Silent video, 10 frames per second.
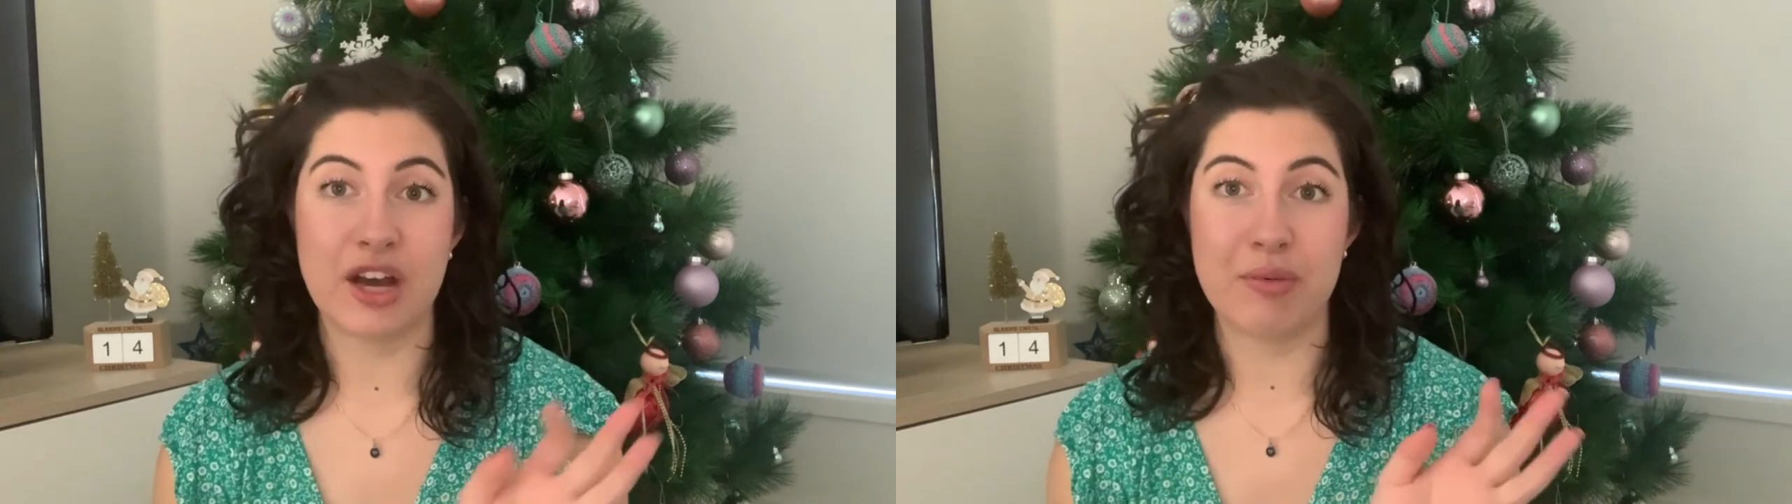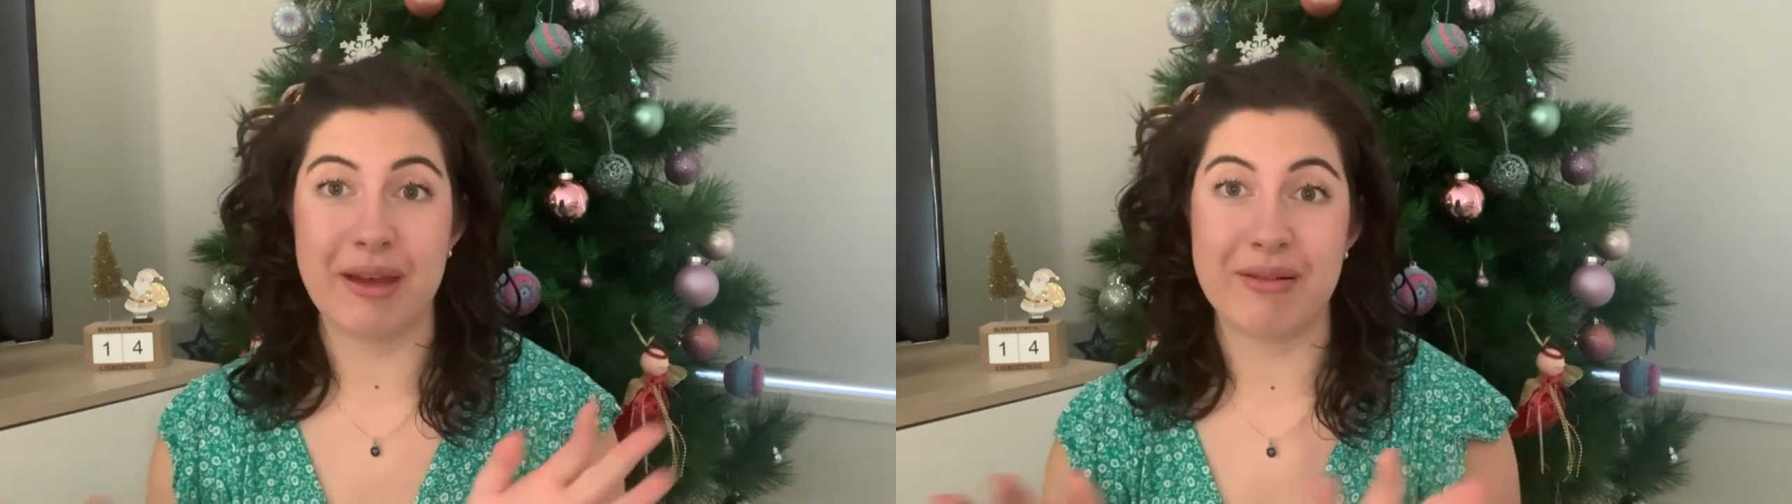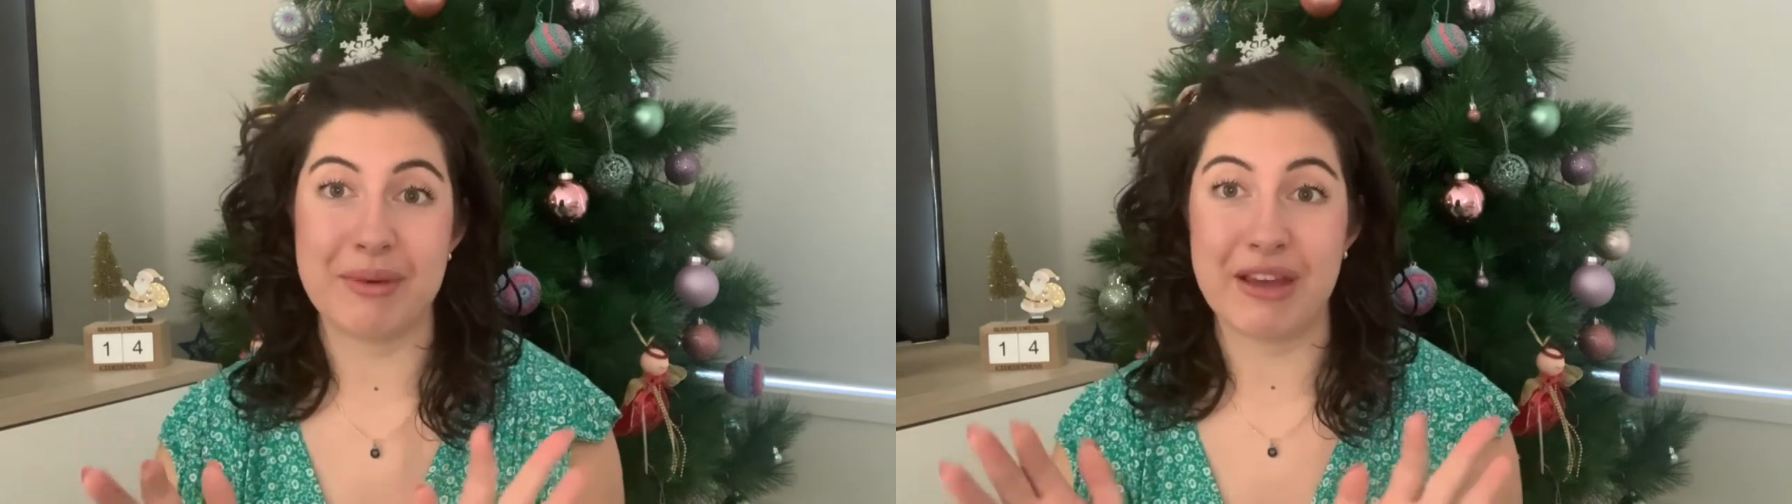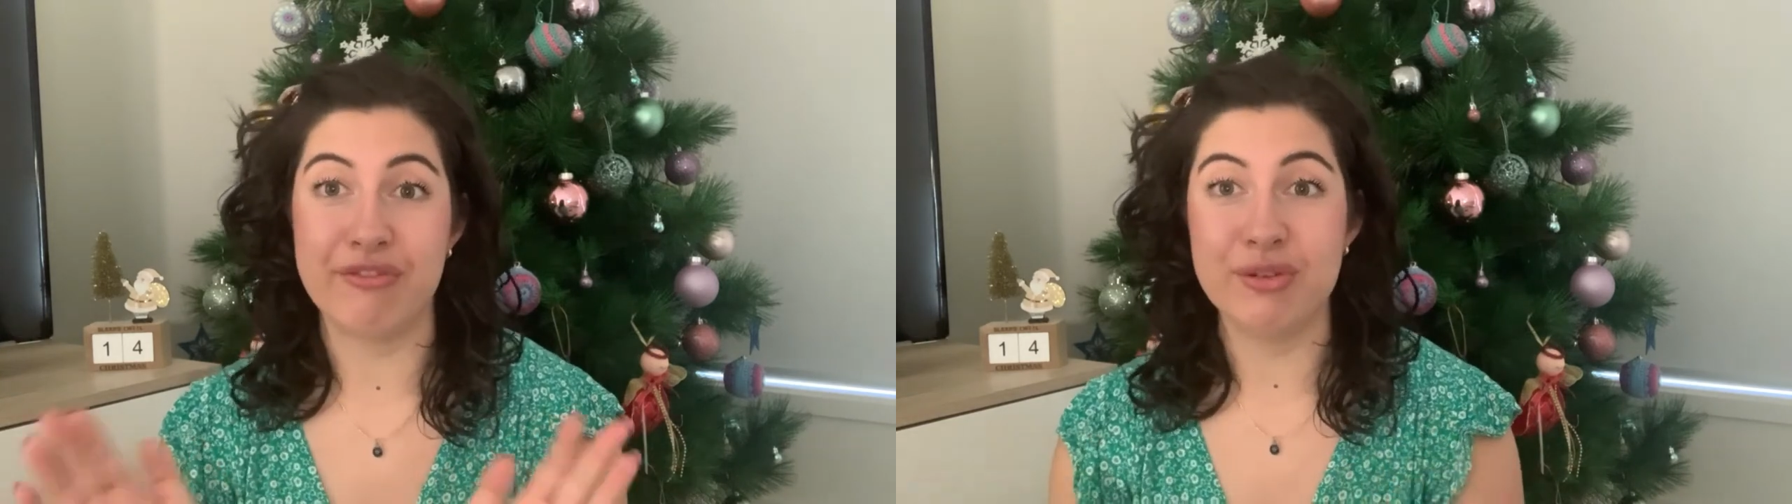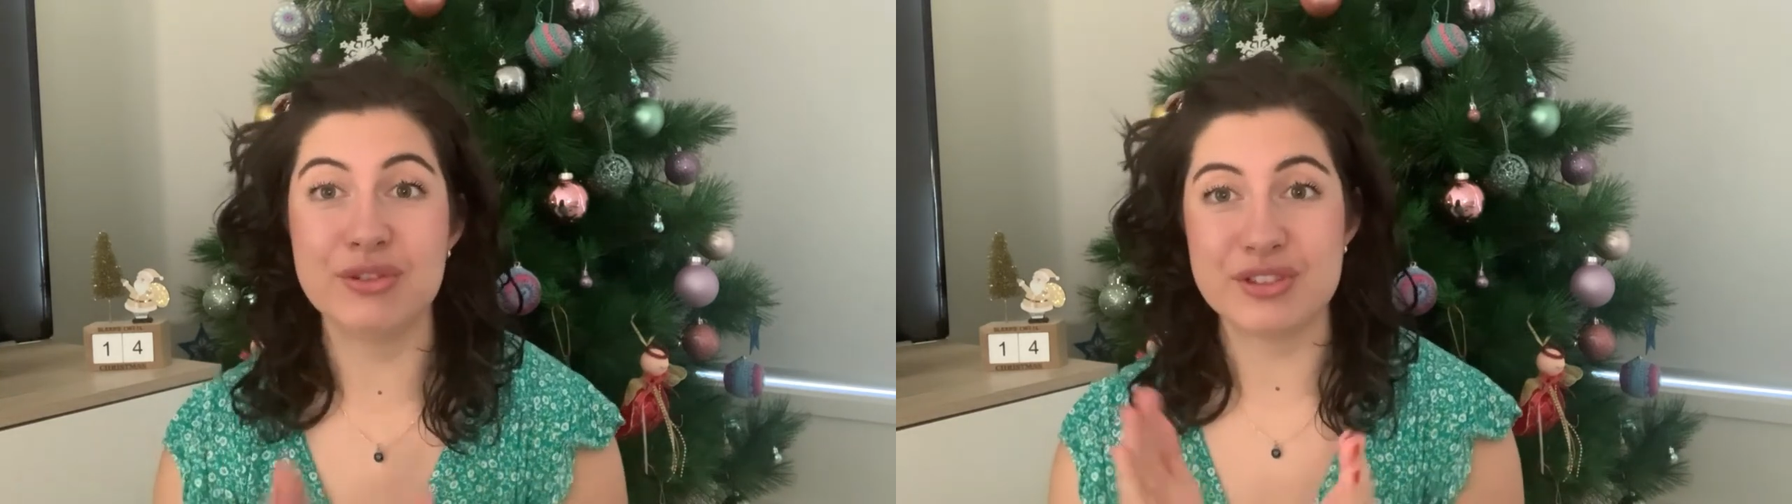I'll be able to make
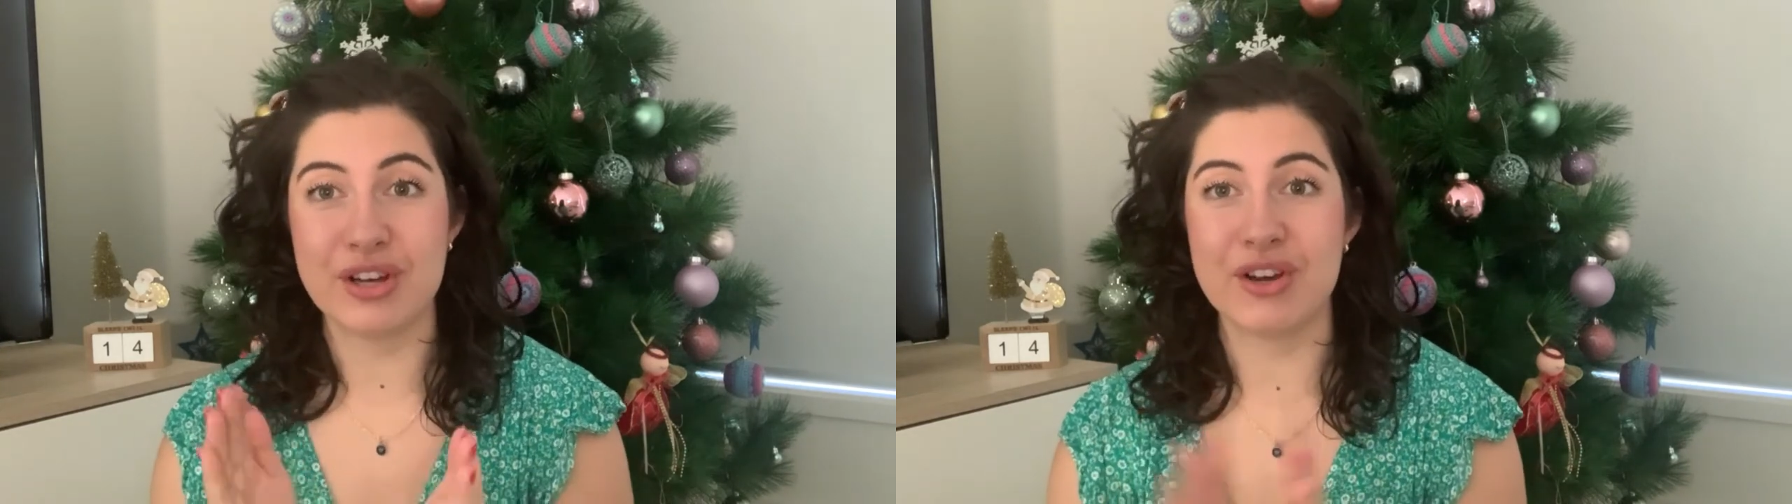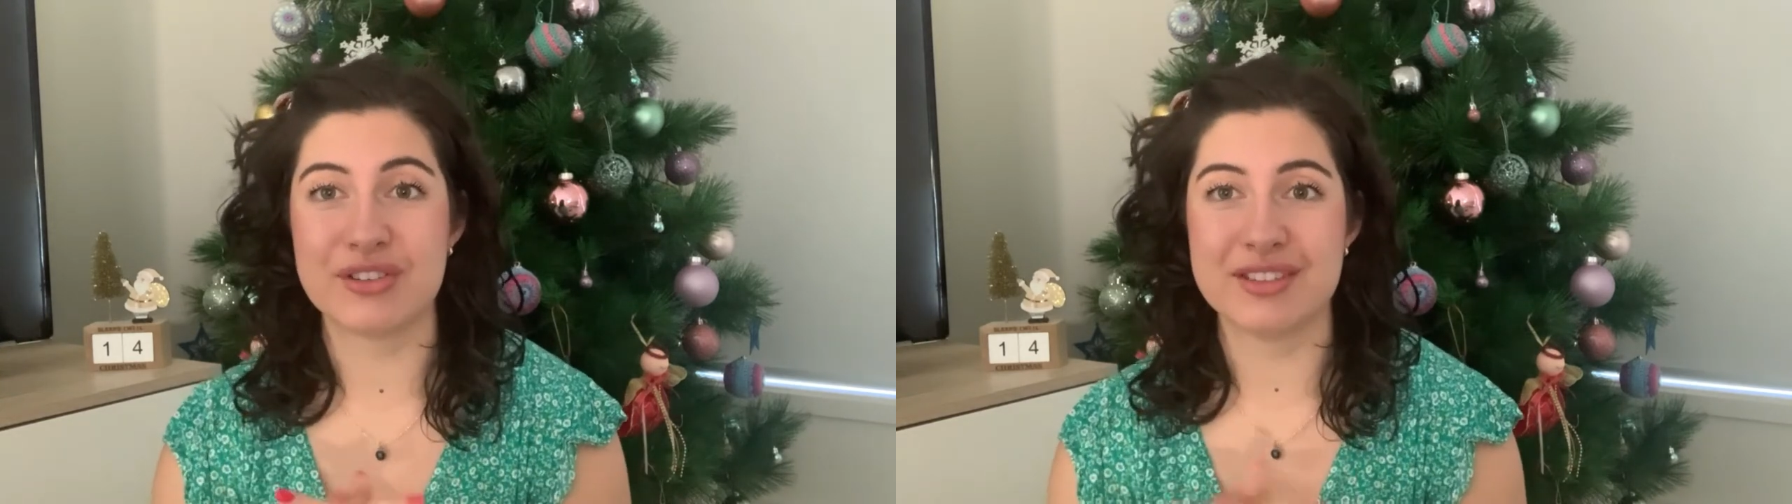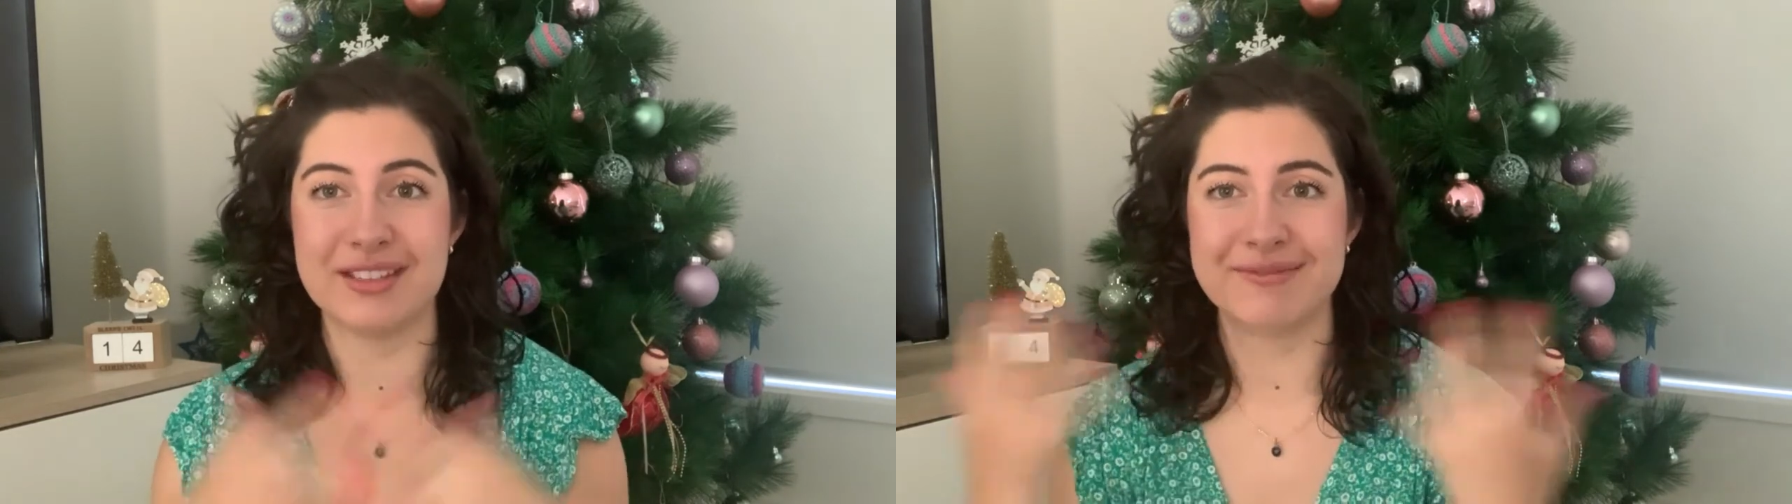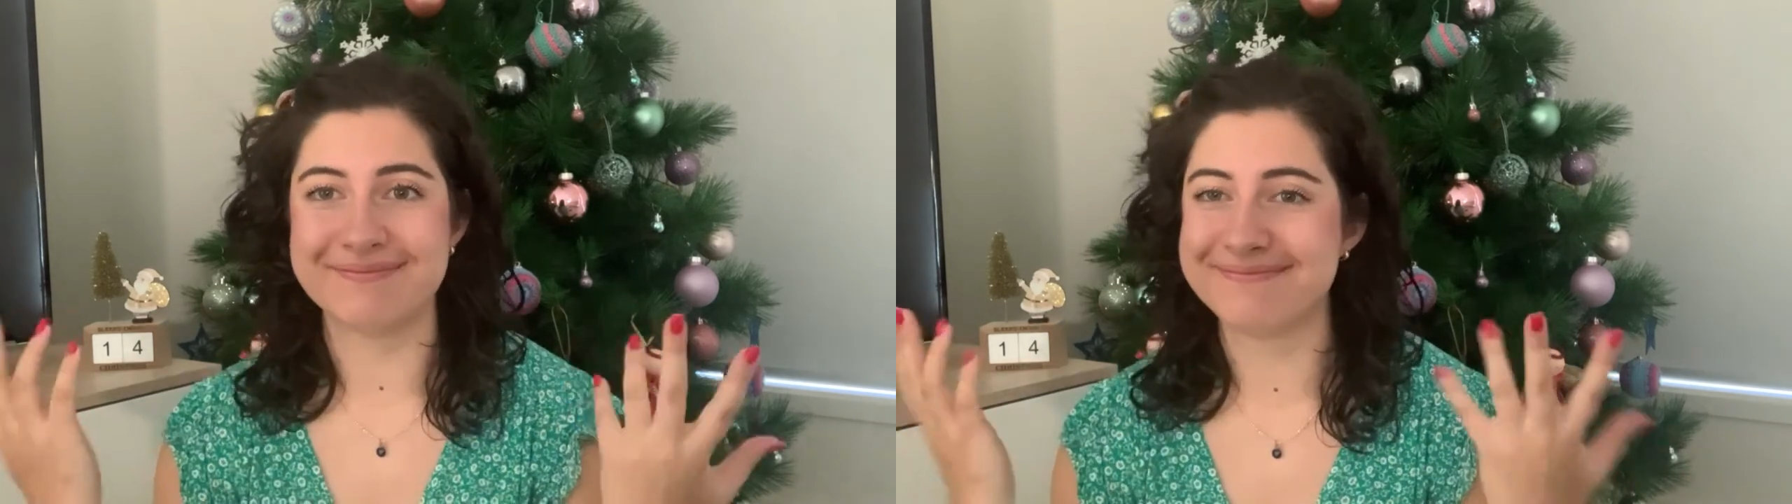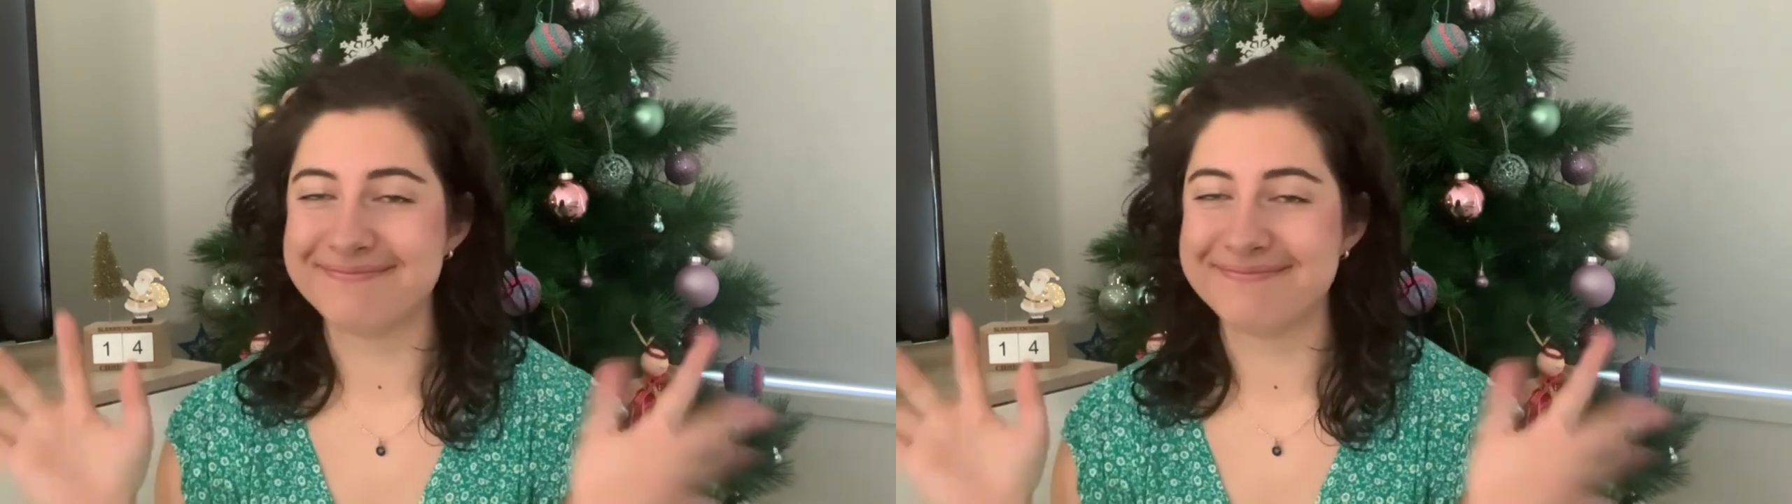full socks and